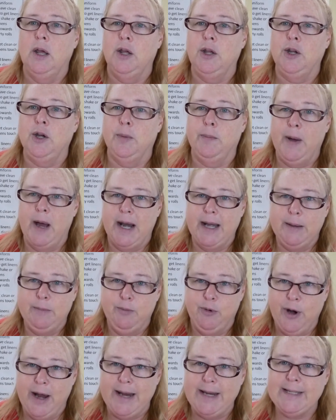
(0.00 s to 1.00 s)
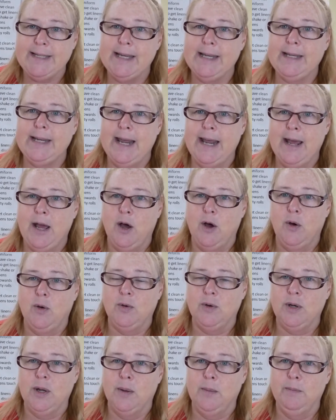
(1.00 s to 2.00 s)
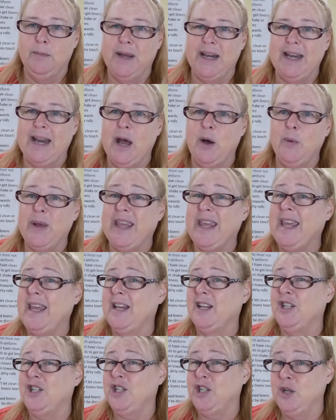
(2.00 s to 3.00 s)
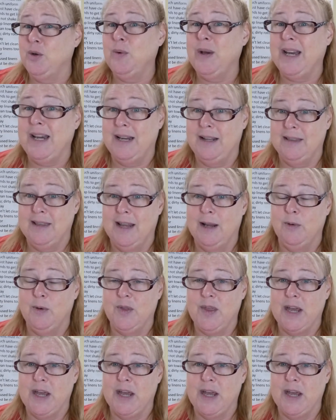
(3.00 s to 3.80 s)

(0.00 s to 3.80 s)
your body breaks it down, but now we can't do anything with